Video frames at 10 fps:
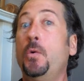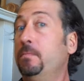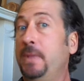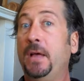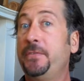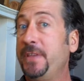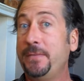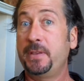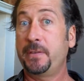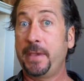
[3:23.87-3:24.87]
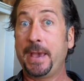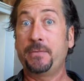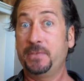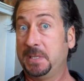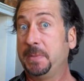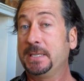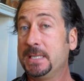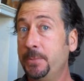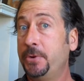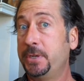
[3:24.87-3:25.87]
health savings account, something
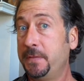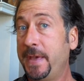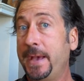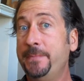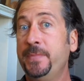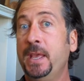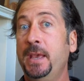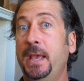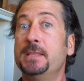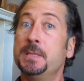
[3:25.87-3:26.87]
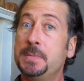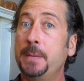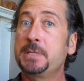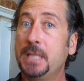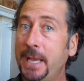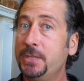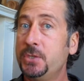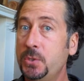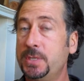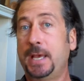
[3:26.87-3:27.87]
similar to that, and sometimes clients
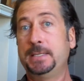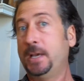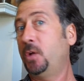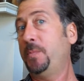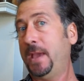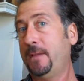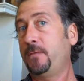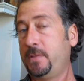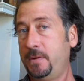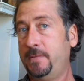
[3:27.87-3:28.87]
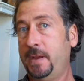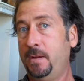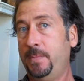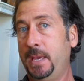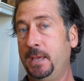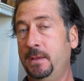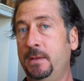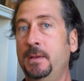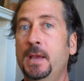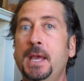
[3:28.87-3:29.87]
use that to help pay for their therapy.
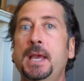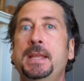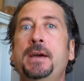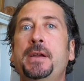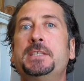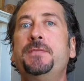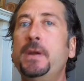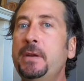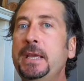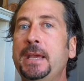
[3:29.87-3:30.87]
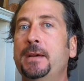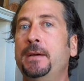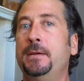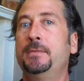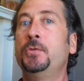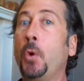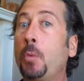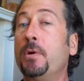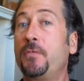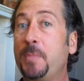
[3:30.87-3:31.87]
Now, it's very
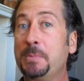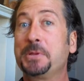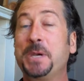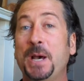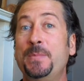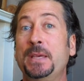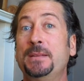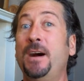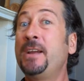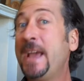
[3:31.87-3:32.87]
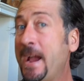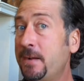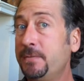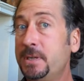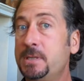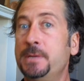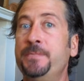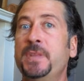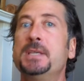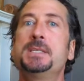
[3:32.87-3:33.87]
normal for people to come in, on average,
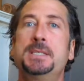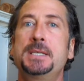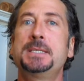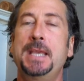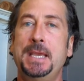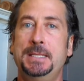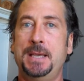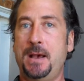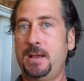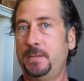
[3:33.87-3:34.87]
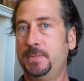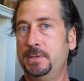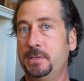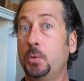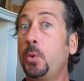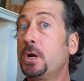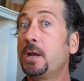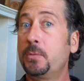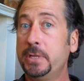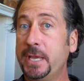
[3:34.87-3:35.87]
6 to 8 times to work
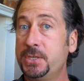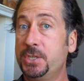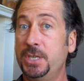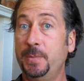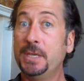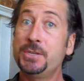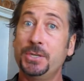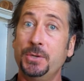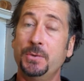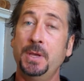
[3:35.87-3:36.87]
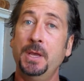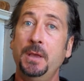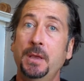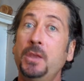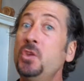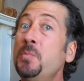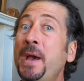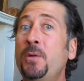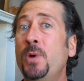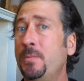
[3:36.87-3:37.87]
on a relationship issue. You
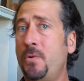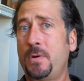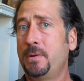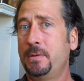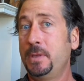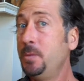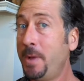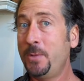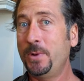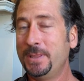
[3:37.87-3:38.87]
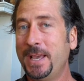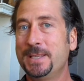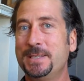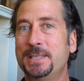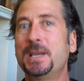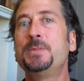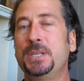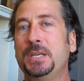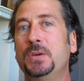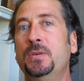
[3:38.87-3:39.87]
might want more, you might want less, it's up
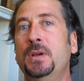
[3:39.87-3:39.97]
to you.